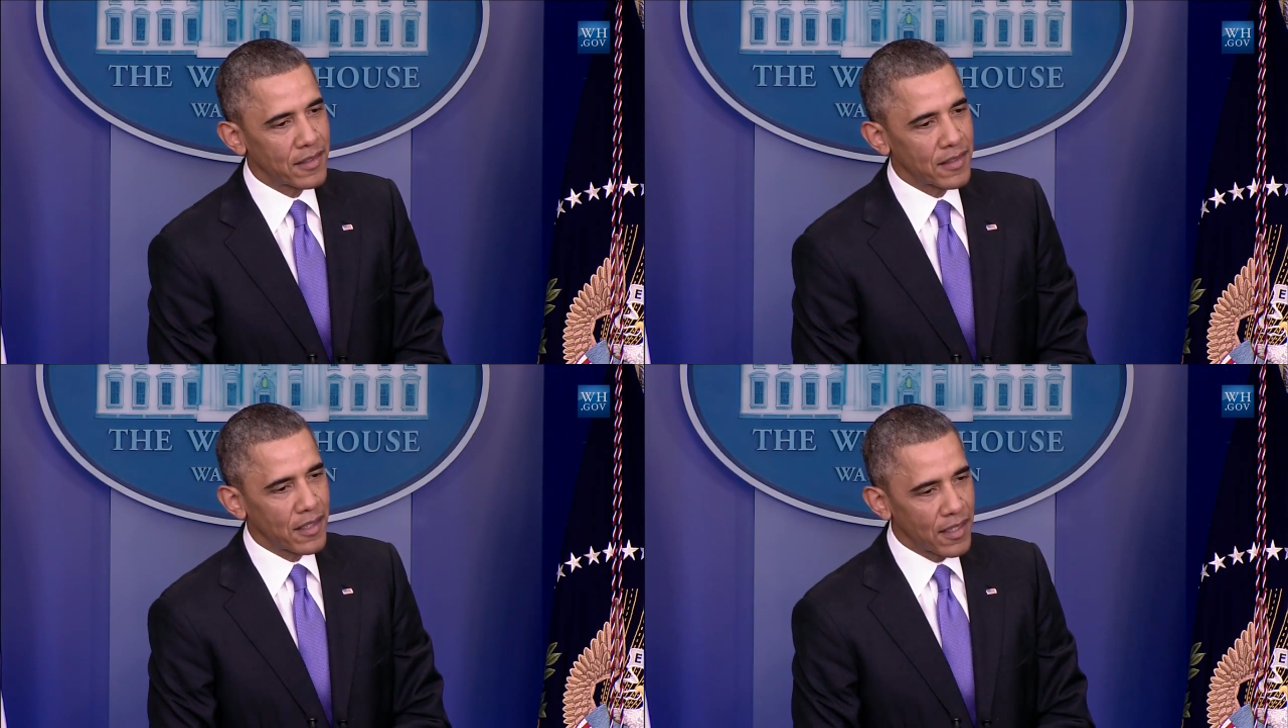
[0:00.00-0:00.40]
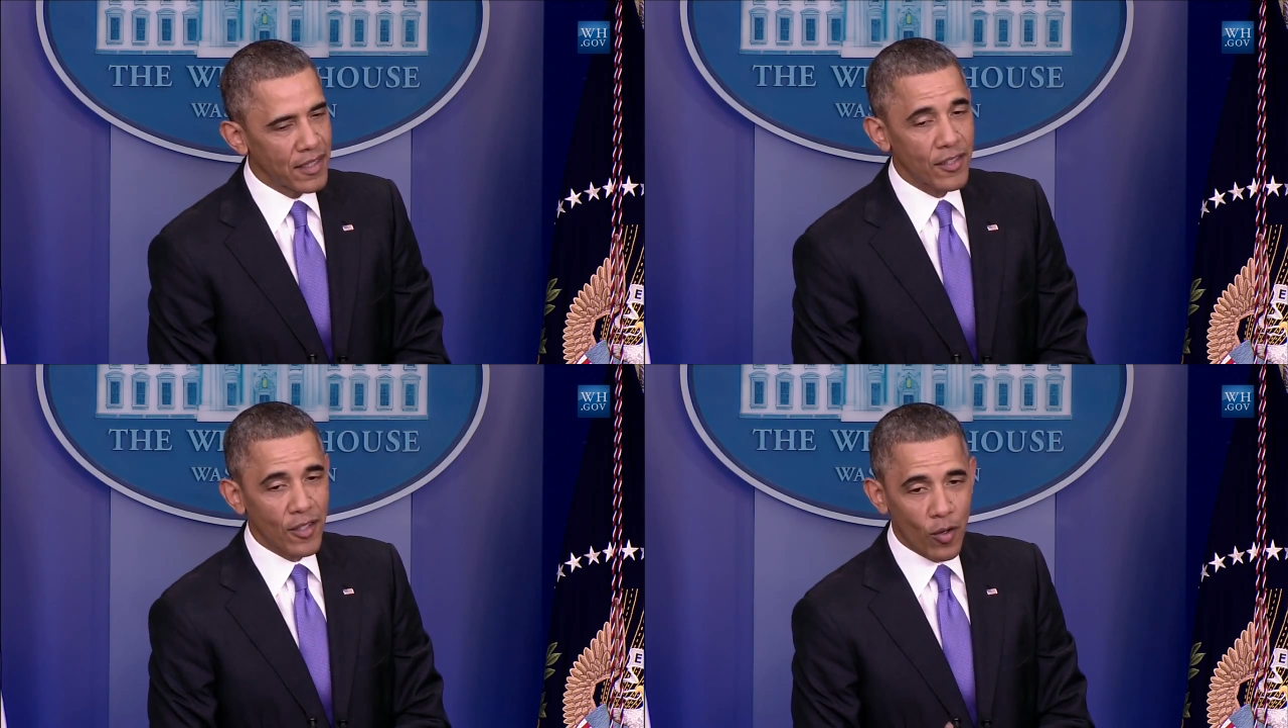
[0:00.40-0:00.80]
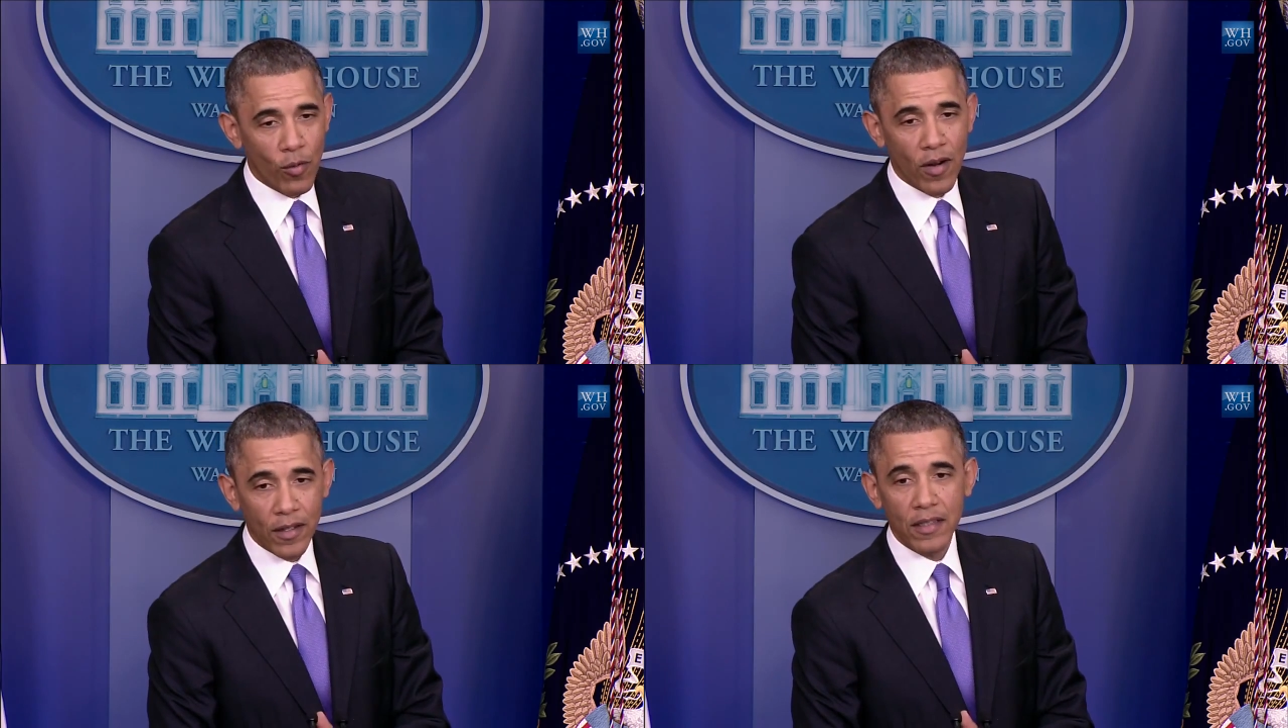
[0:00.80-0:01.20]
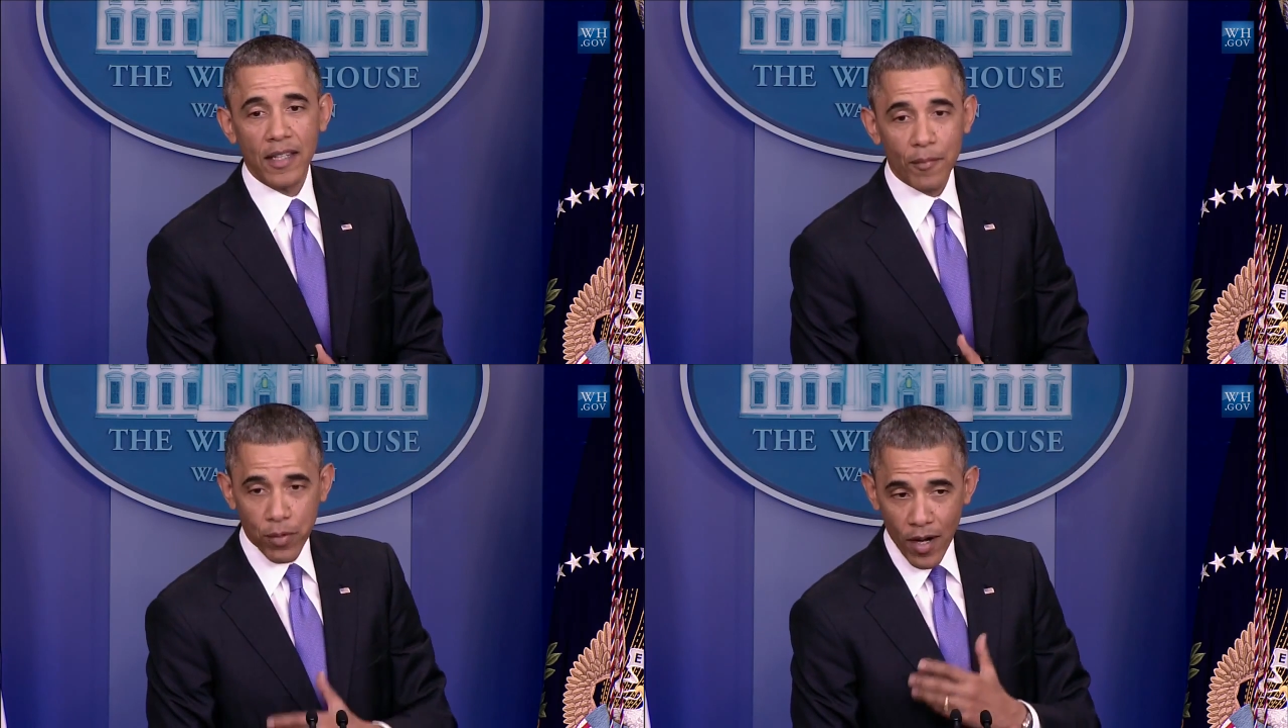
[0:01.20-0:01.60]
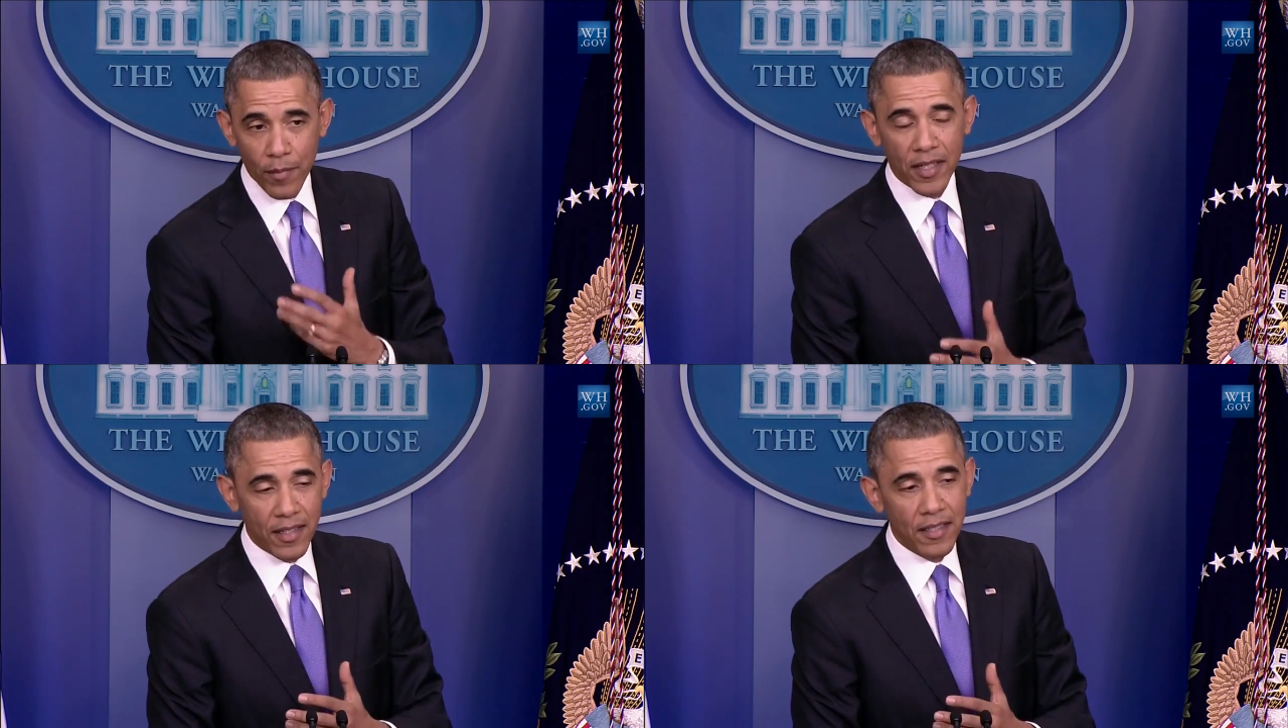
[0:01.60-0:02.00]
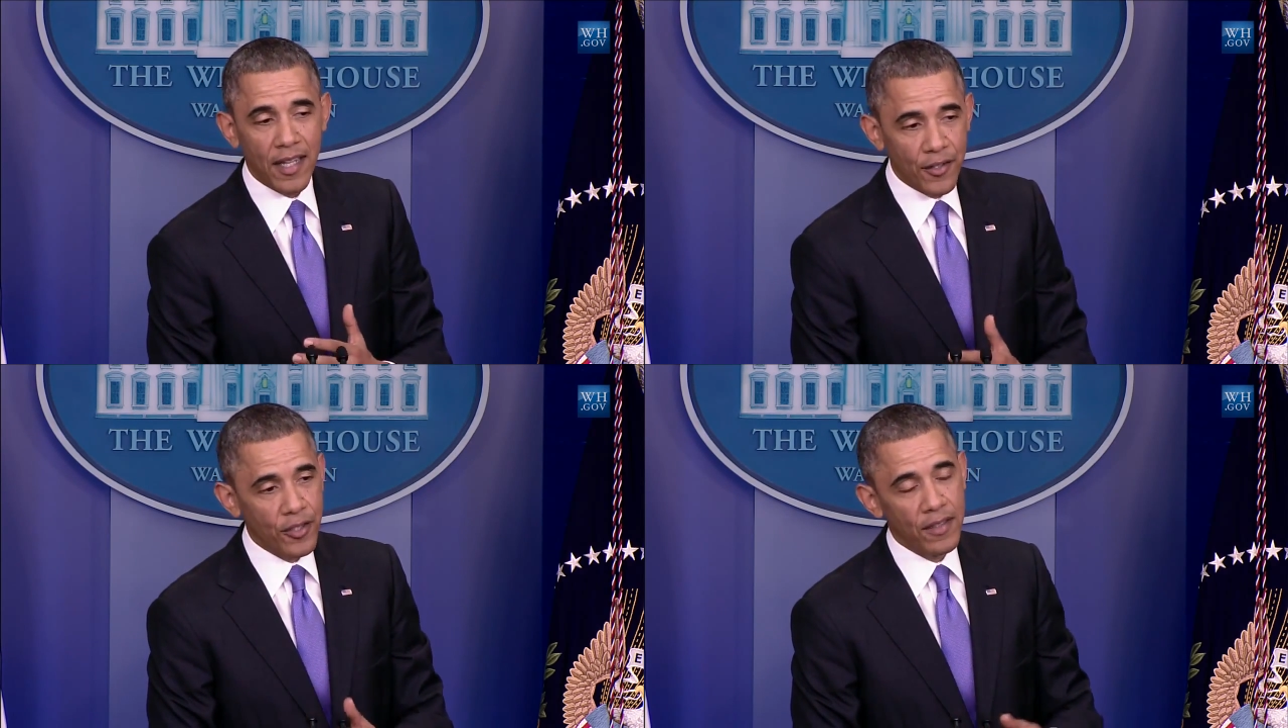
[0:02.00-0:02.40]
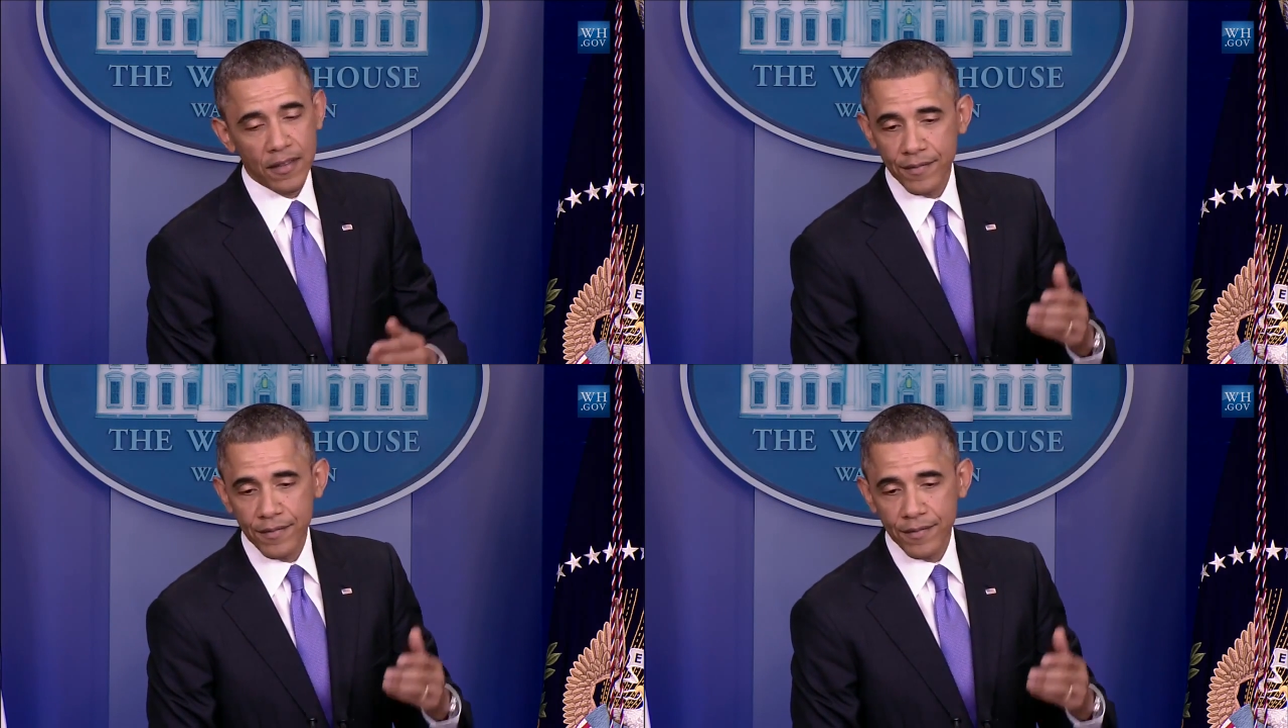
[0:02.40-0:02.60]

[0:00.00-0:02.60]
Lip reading: The things that go wrong get prominent attention.